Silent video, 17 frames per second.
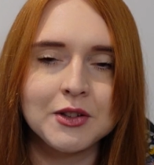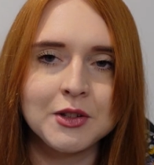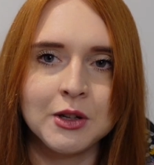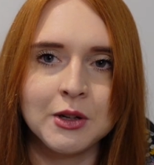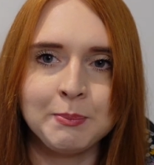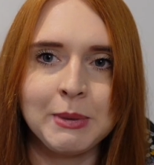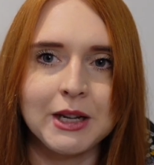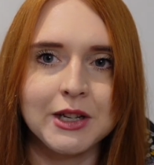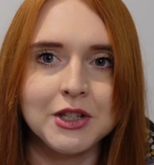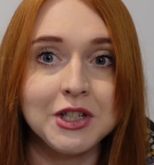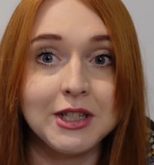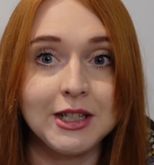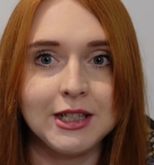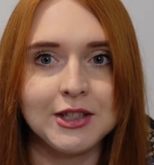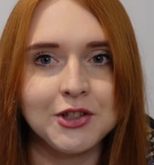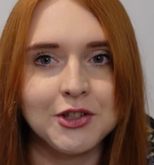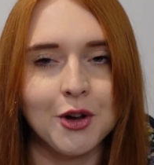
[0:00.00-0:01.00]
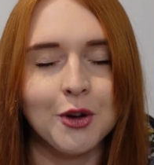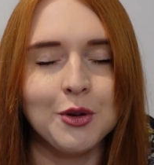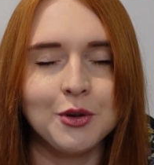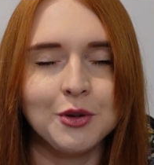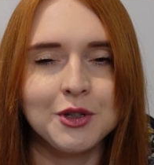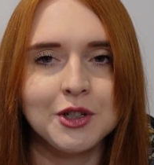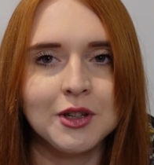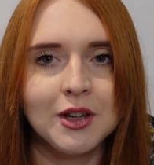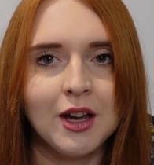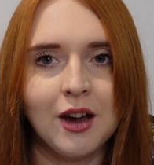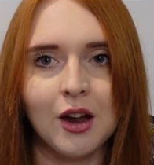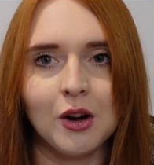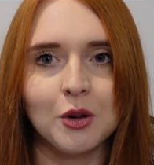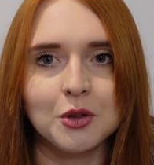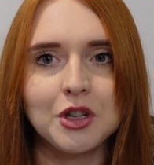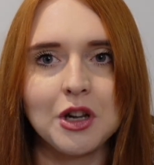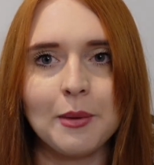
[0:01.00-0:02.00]
because she sewed a
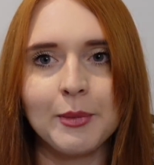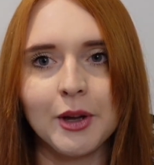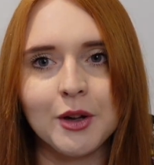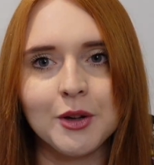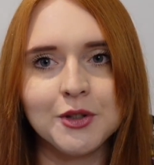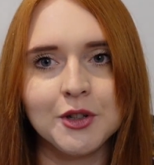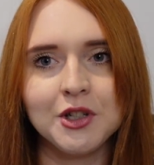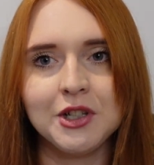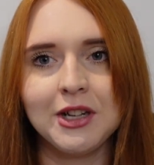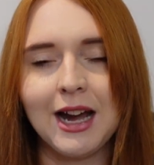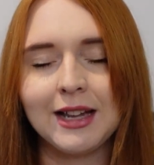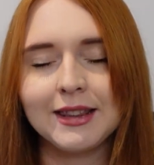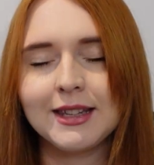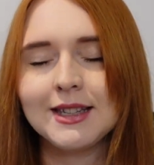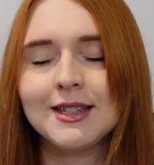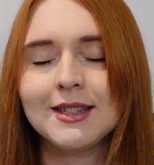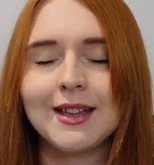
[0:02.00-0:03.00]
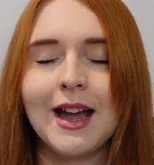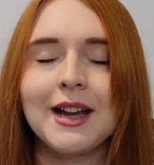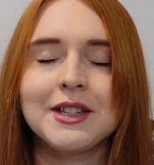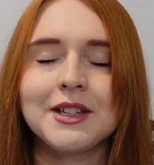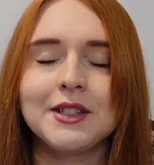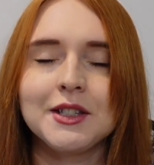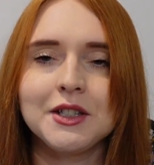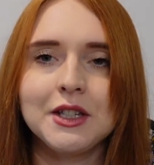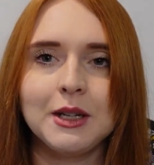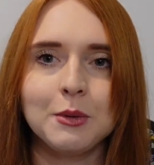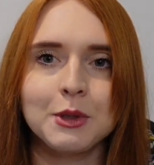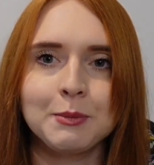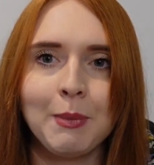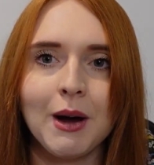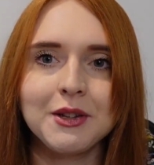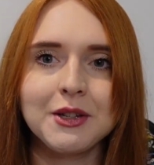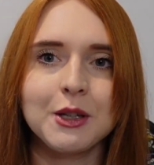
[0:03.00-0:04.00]
long time ago, so she had this stash that she was
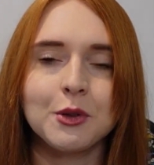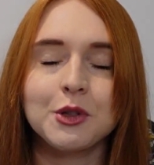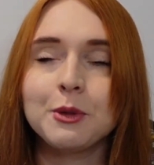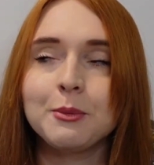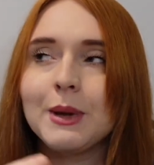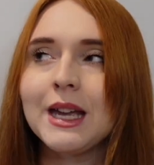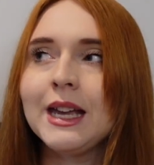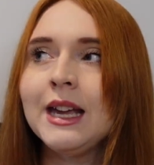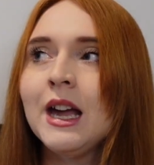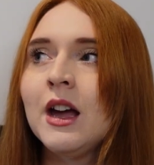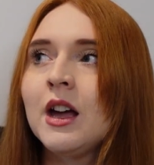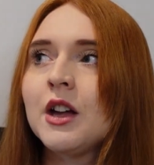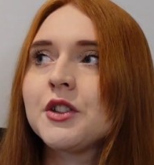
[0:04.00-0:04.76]
passing on to me.